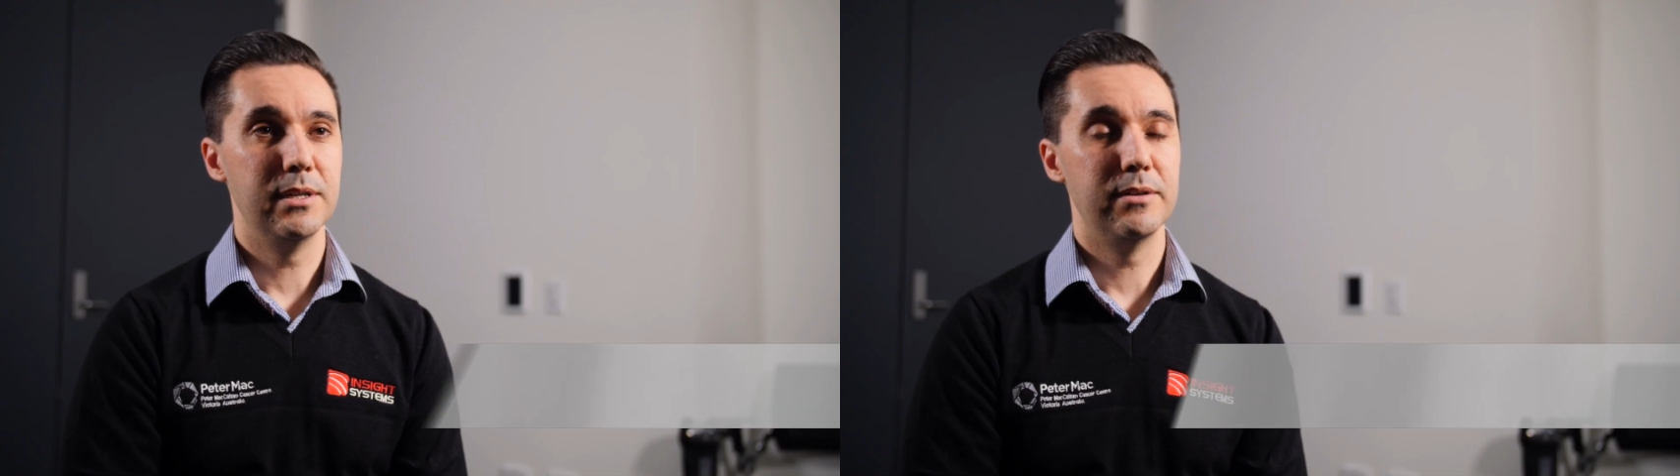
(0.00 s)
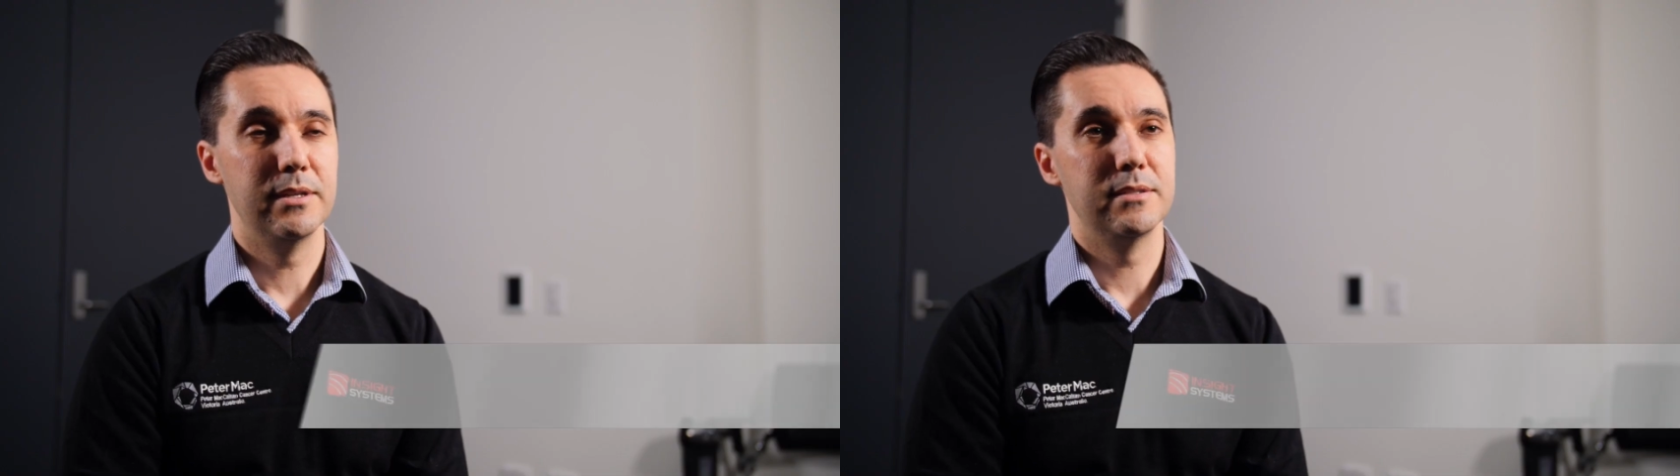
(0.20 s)

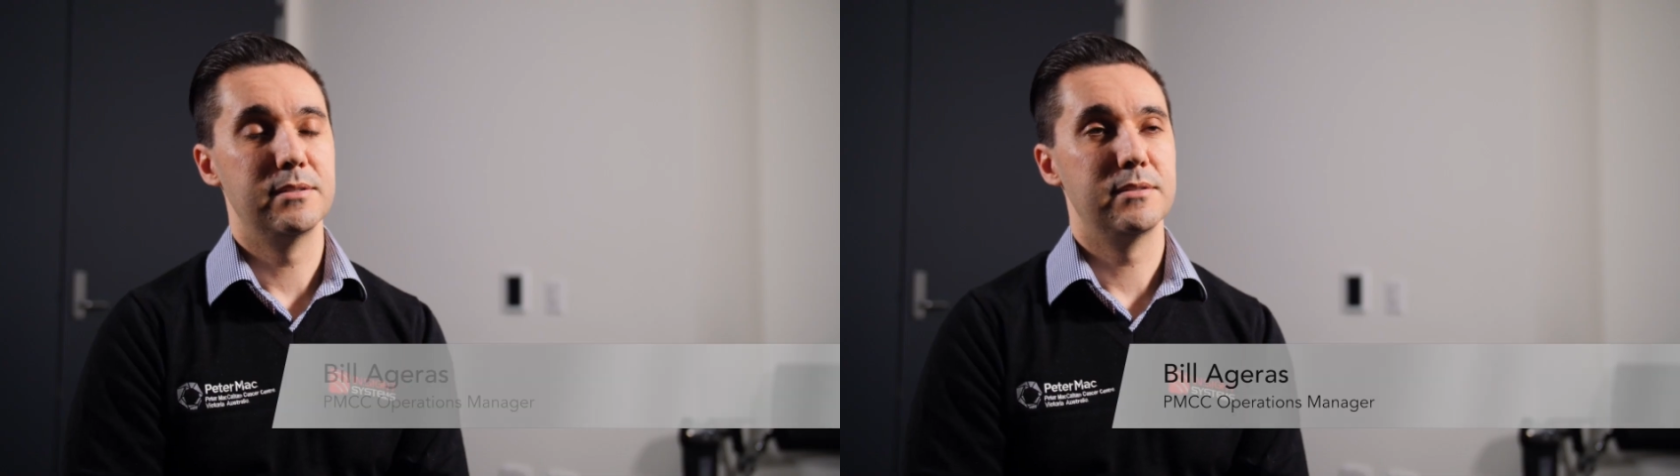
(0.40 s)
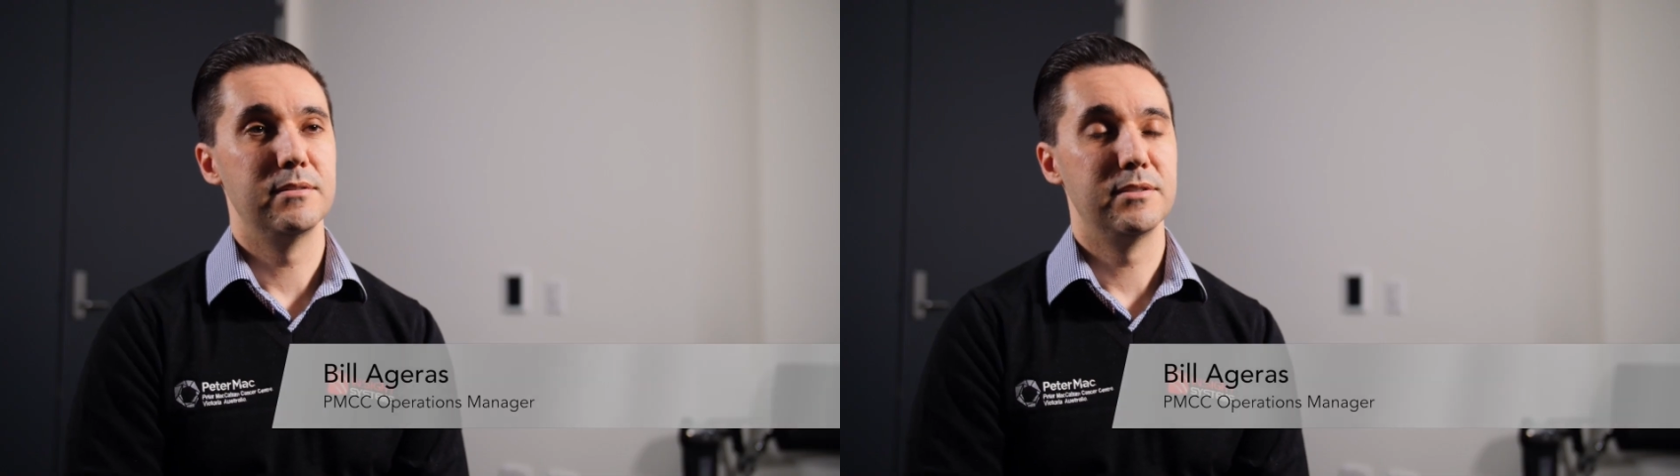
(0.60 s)

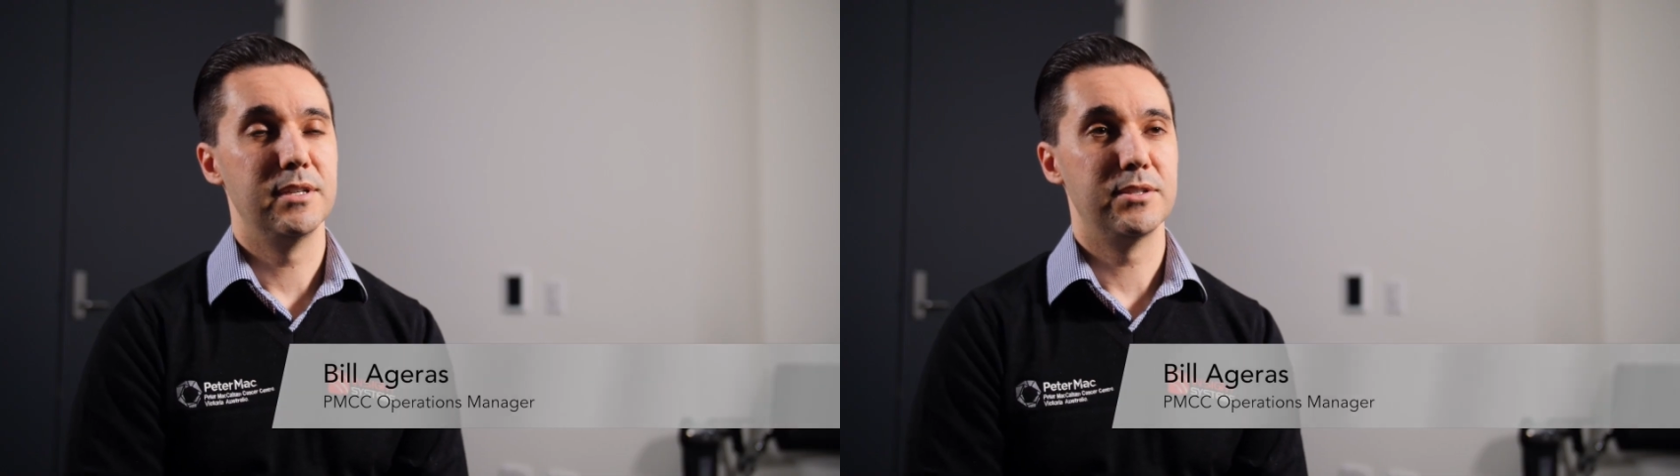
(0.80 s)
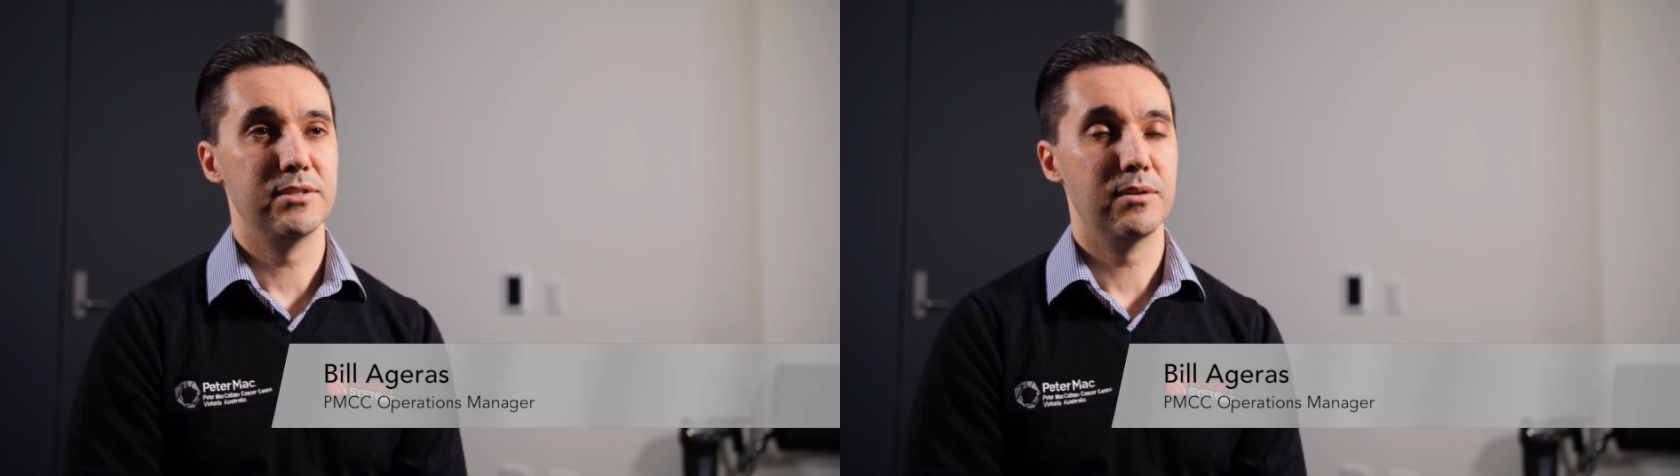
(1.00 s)
areas
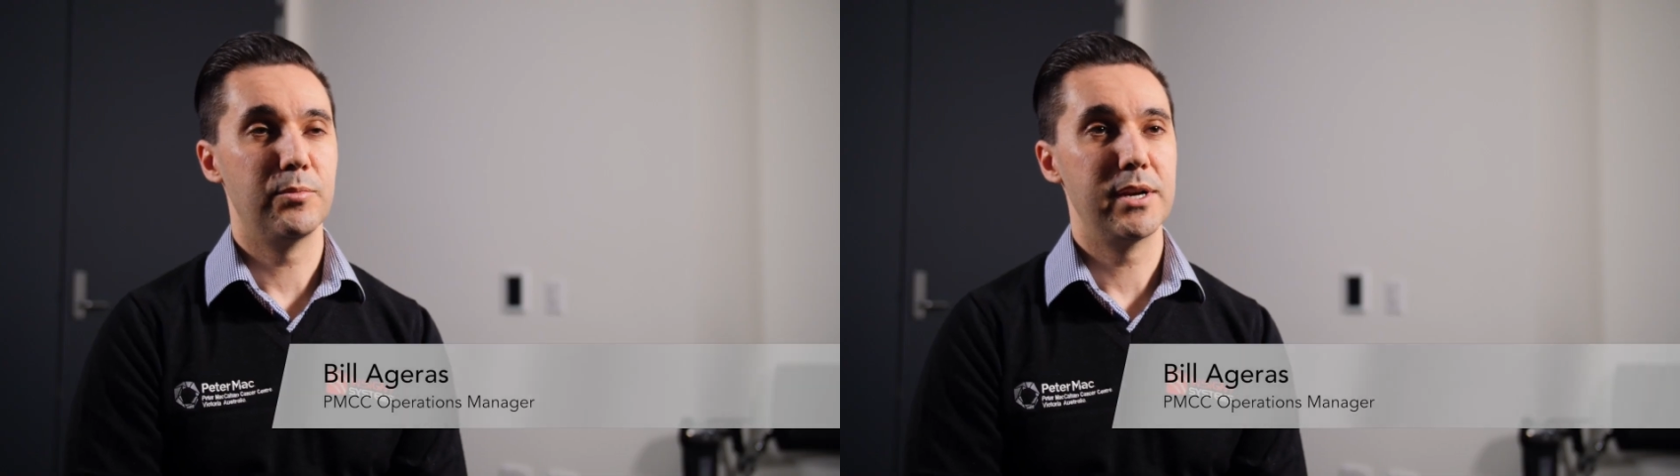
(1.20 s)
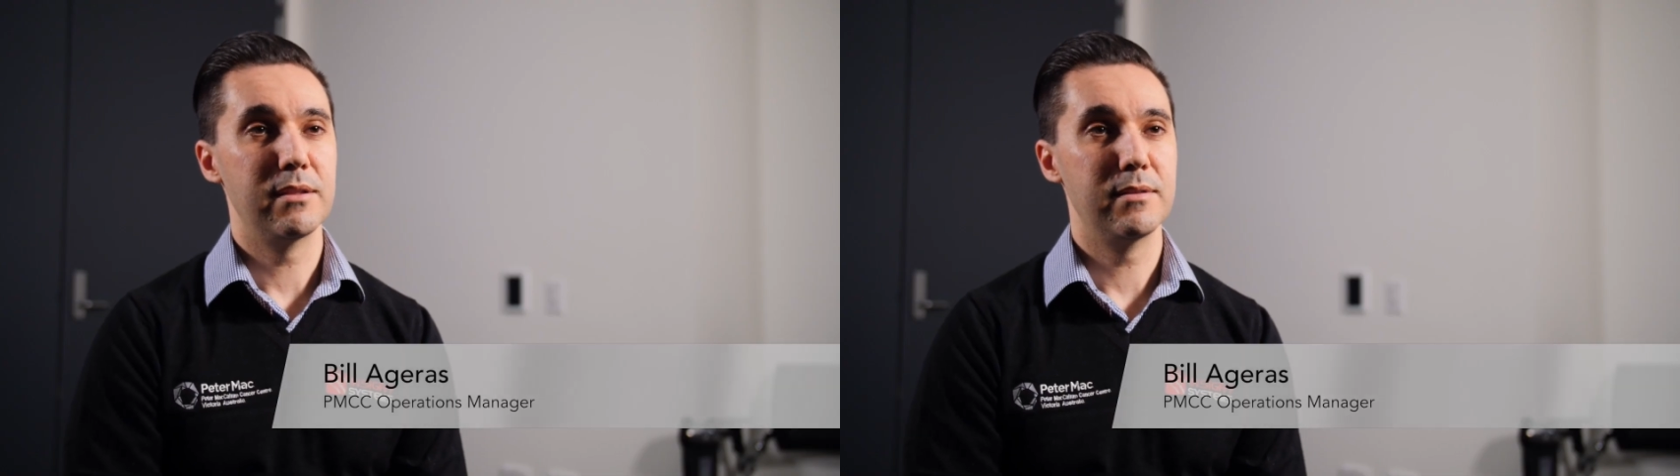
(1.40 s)
such as
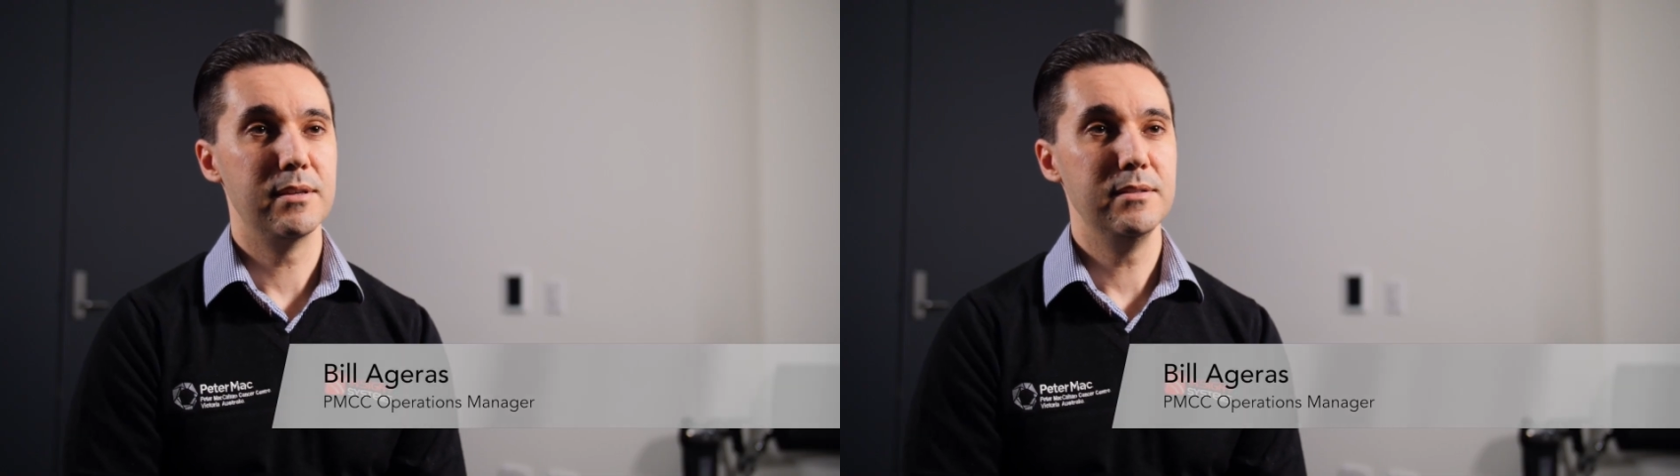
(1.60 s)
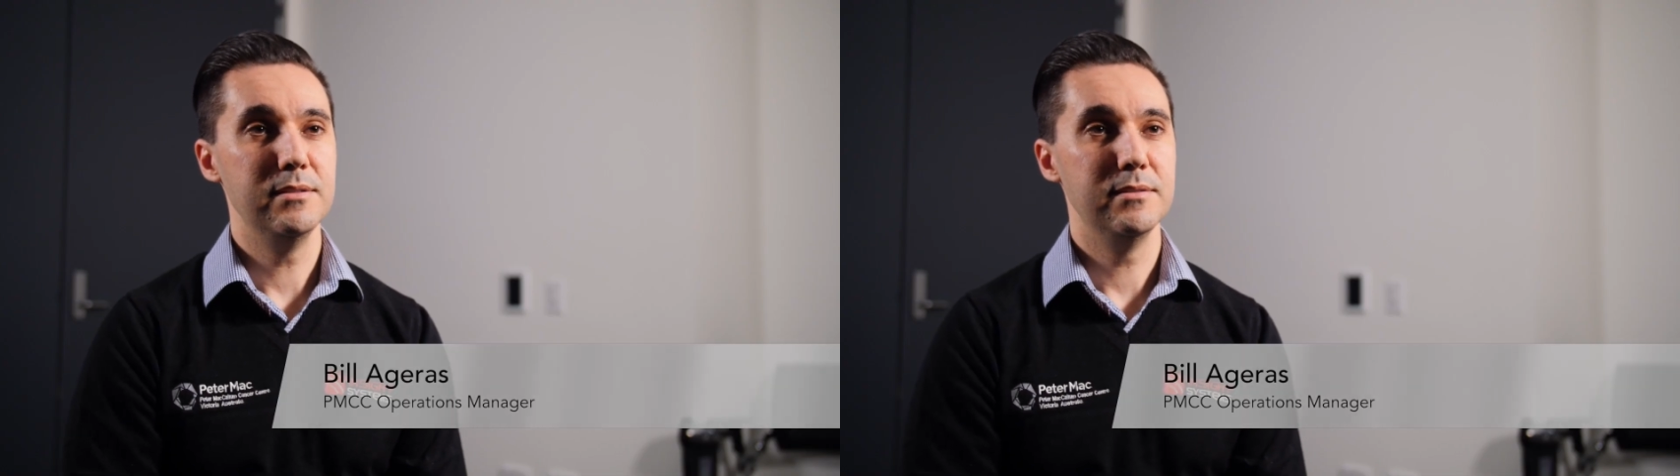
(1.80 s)
operating
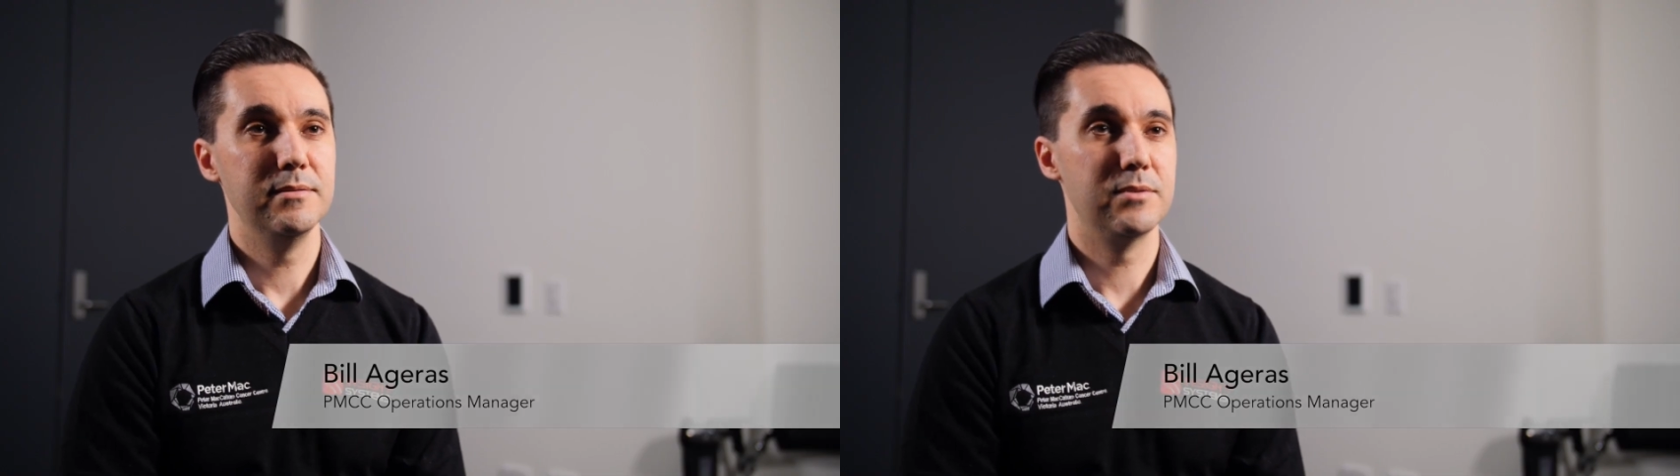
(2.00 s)
theatres,